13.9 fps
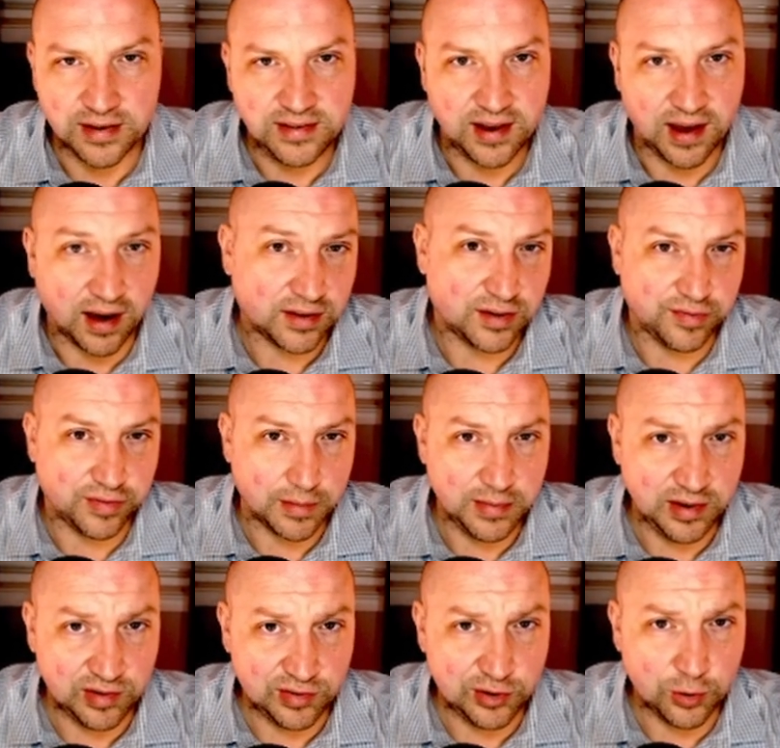the text from
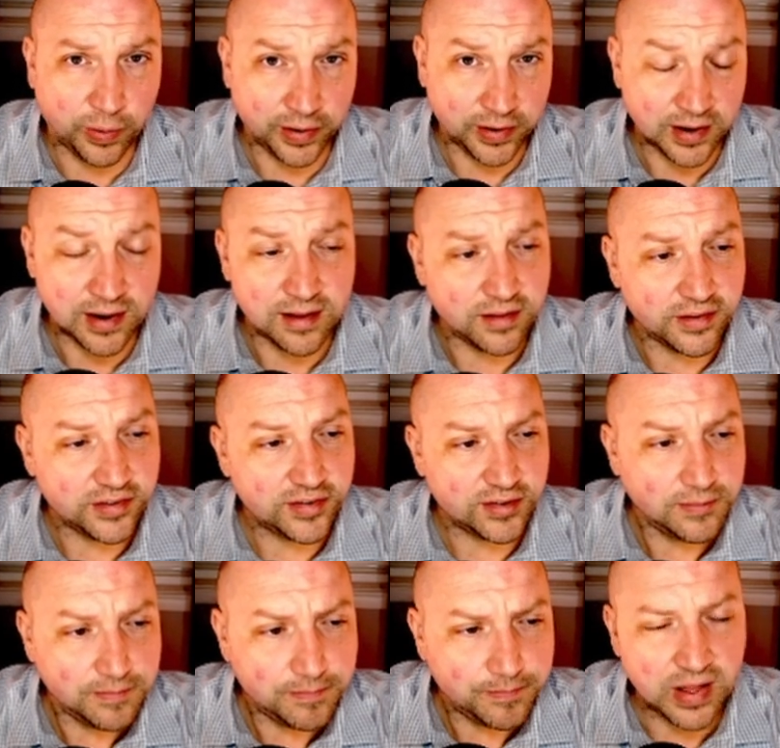these URLs?